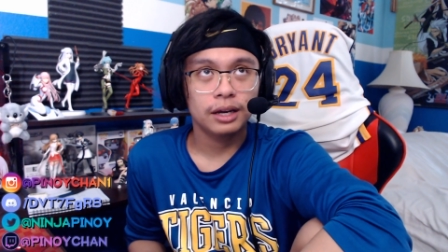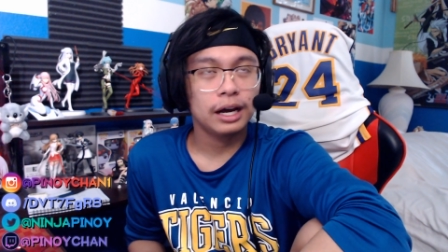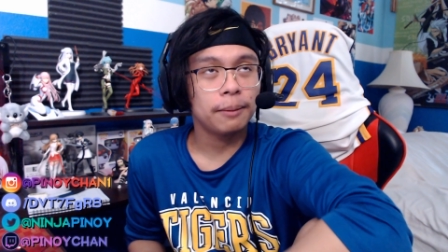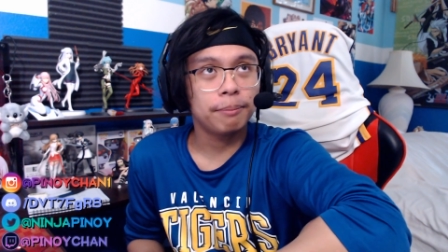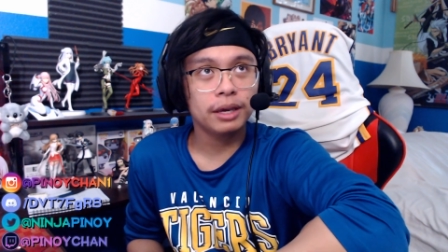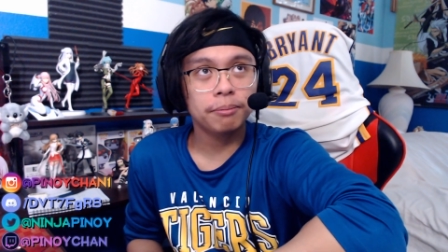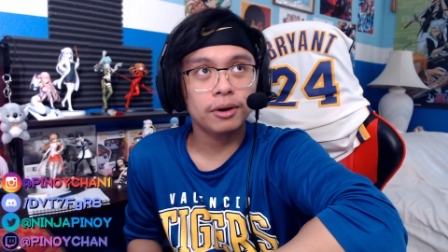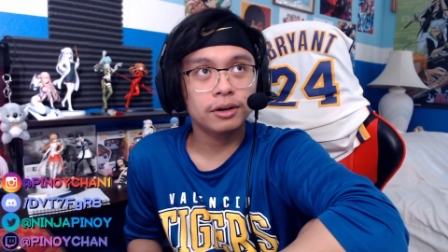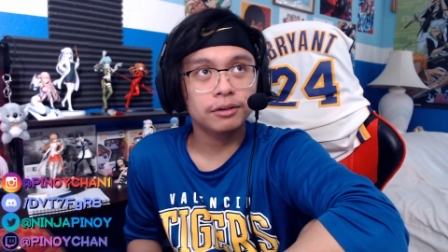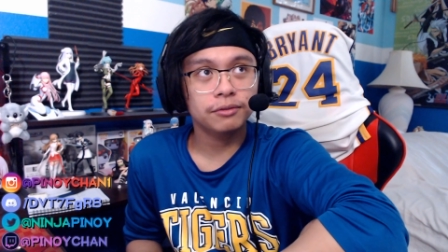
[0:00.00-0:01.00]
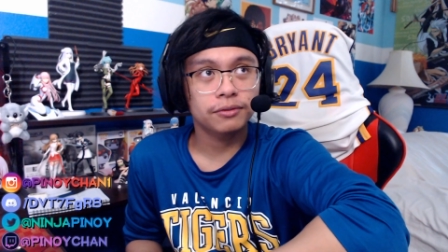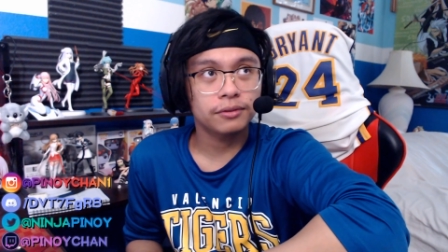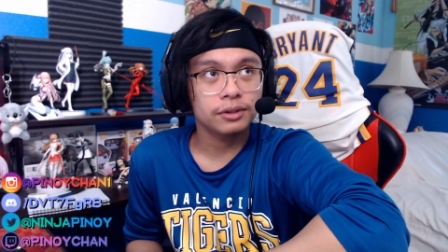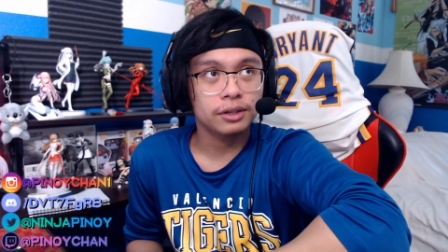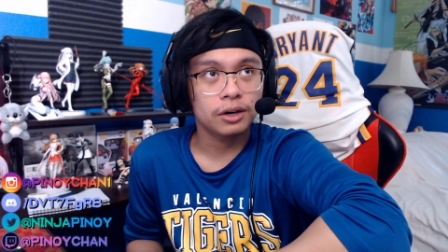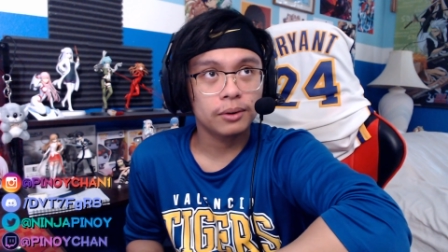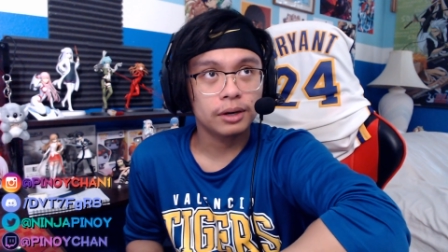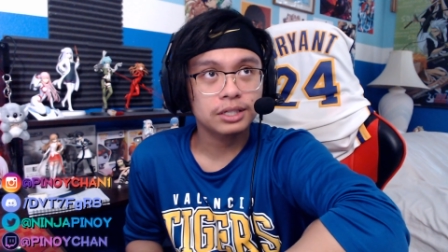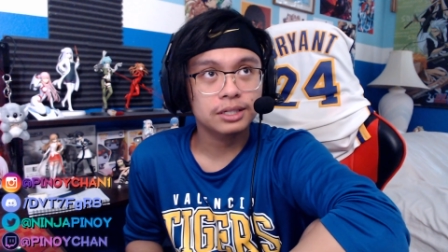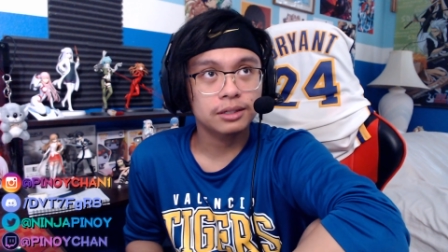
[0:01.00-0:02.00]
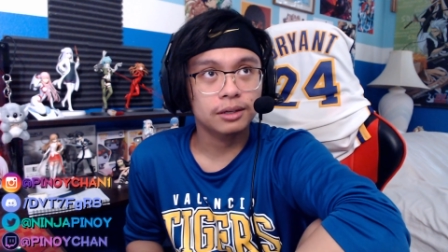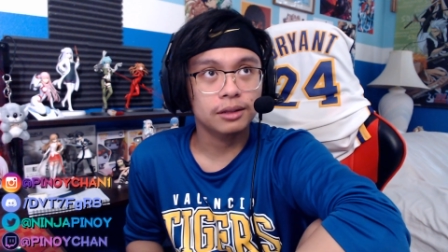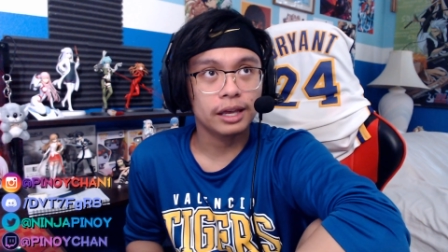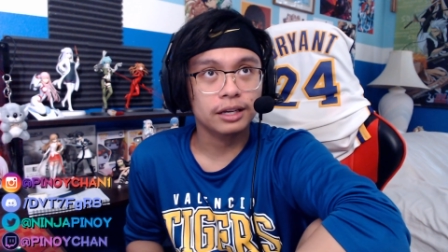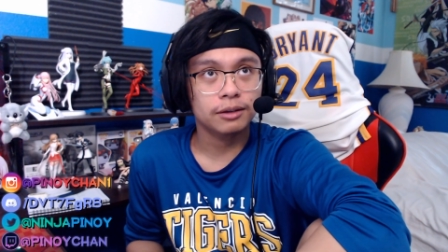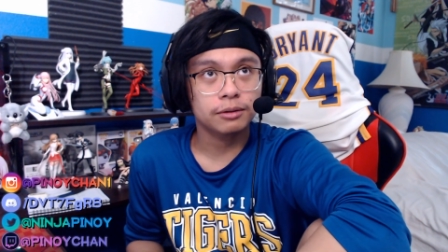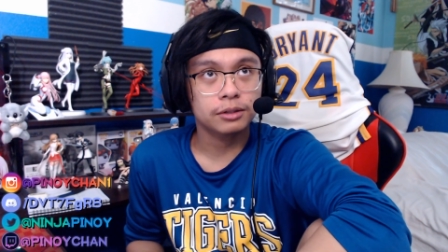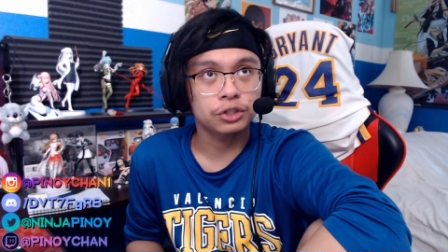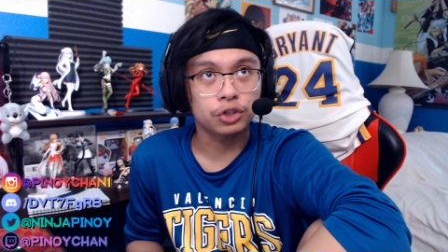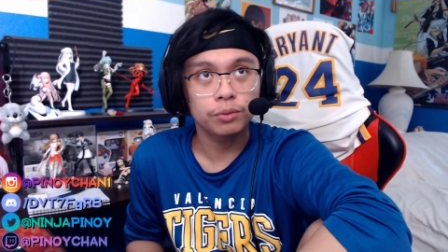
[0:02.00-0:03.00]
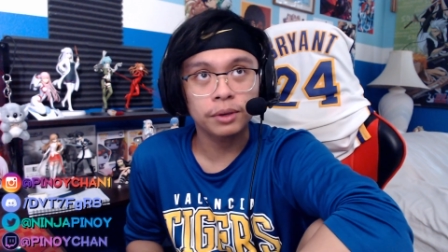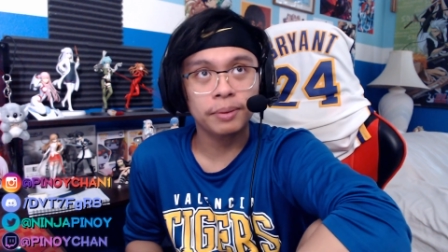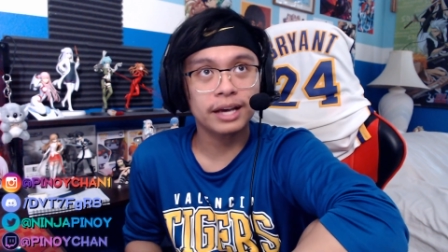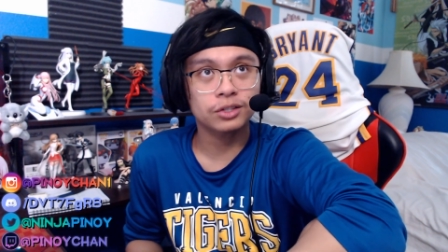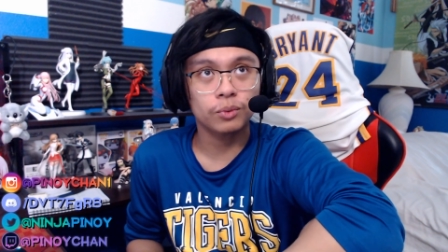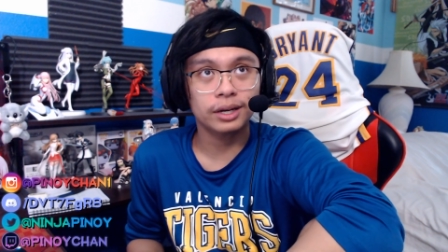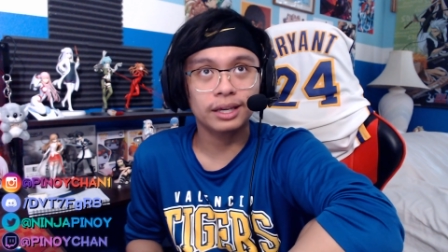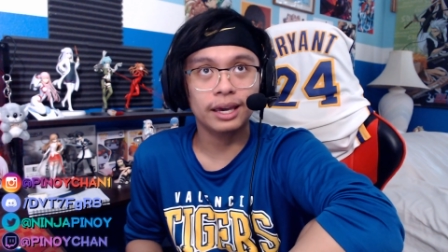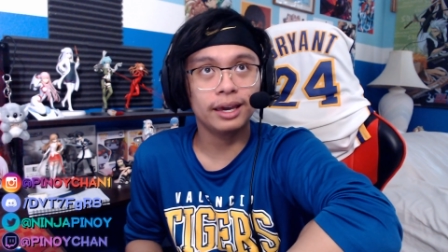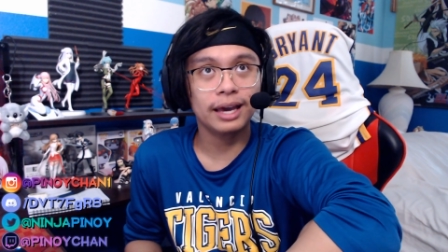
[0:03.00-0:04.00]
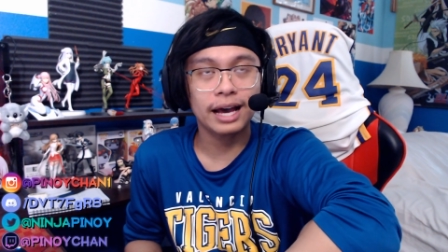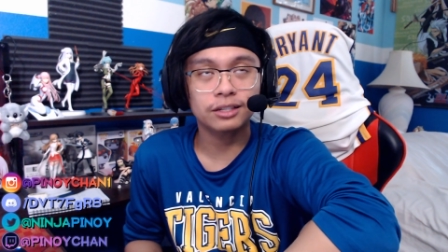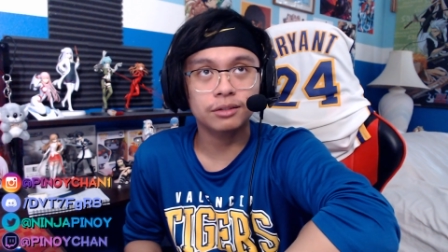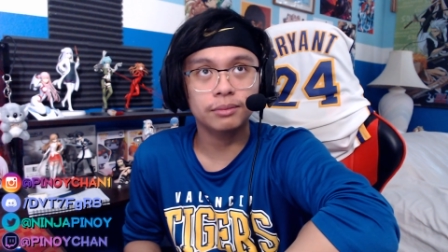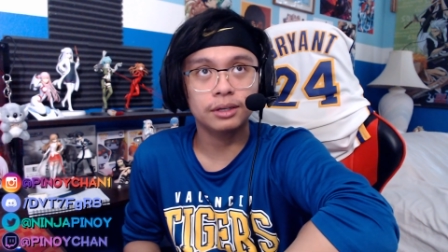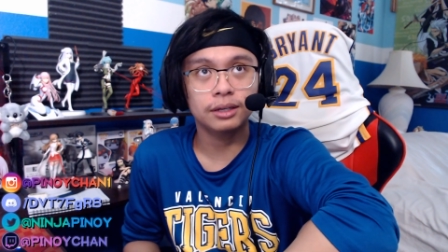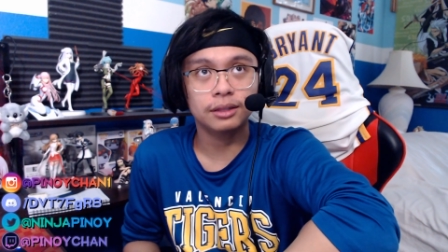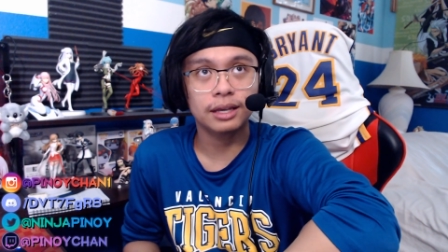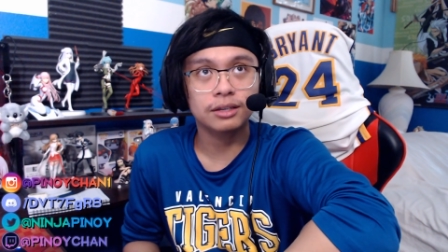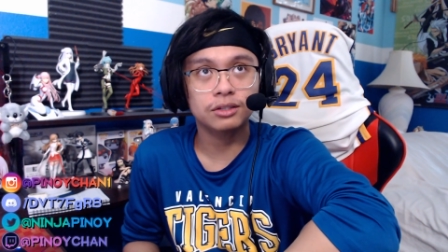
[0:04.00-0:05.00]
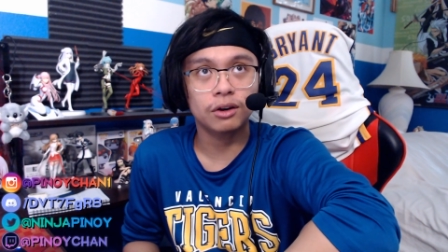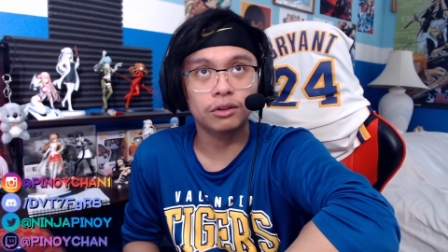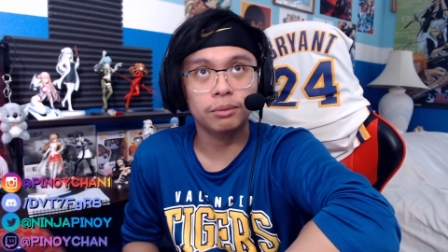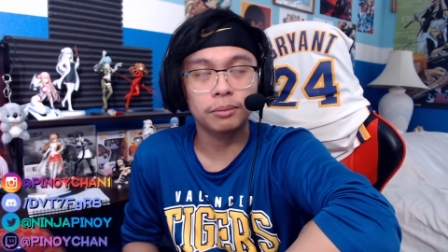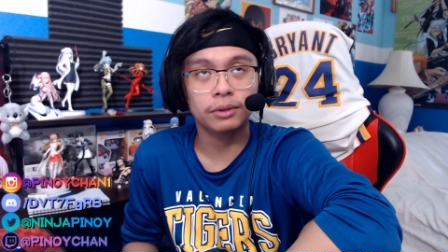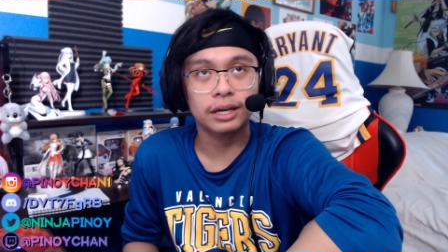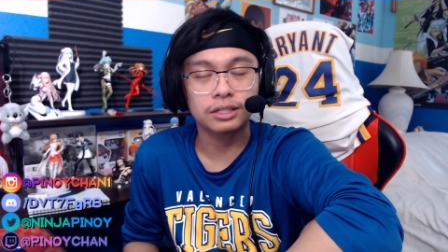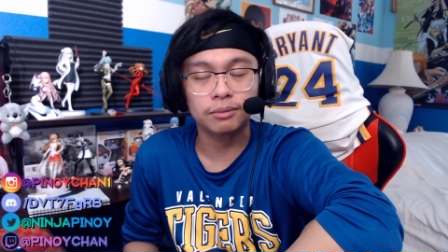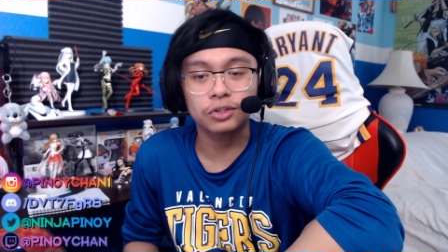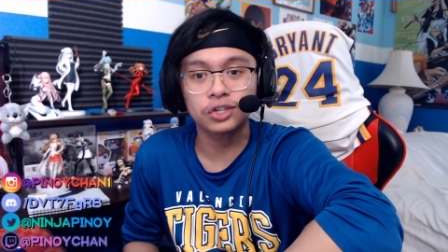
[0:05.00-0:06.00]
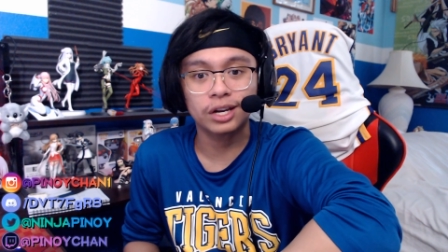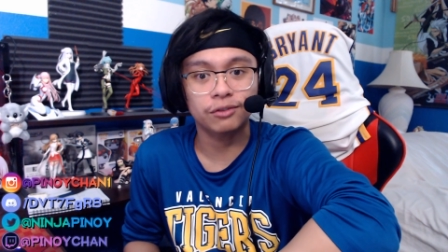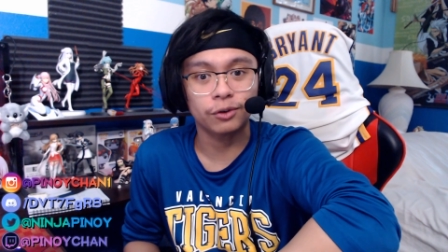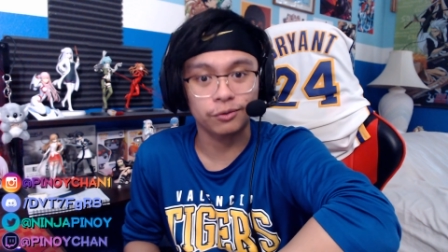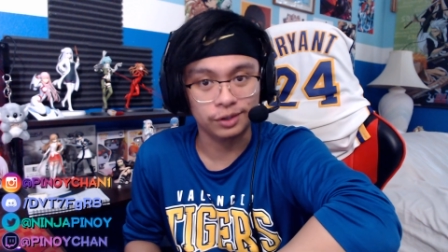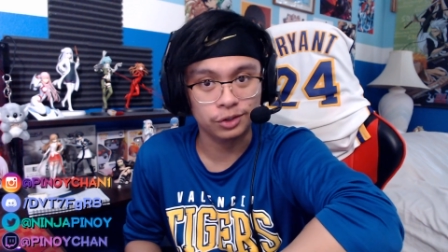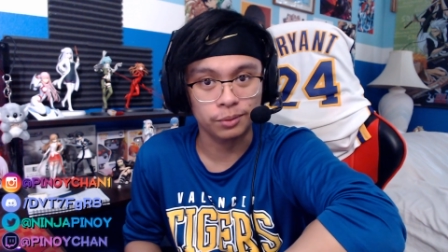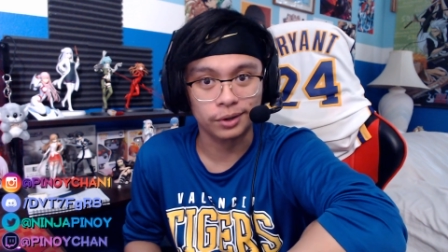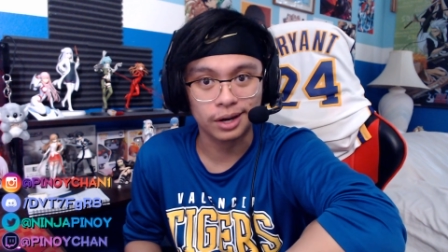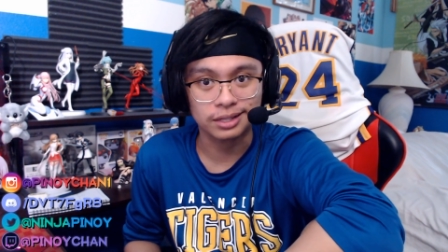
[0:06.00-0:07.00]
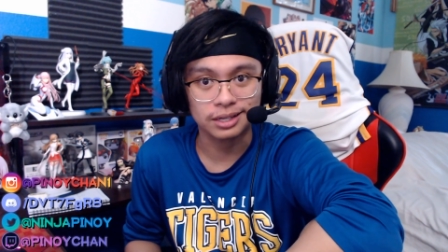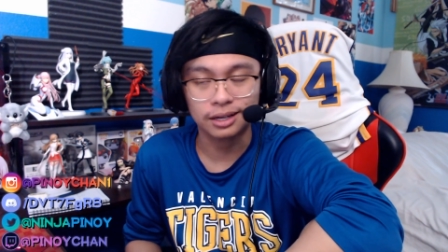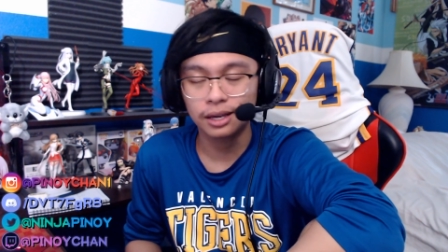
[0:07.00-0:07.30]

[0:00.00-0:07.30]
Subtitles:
a big part of, you know, us like zooming past 1K has to be thanks to all the people that have subbed this channel for VTuber content.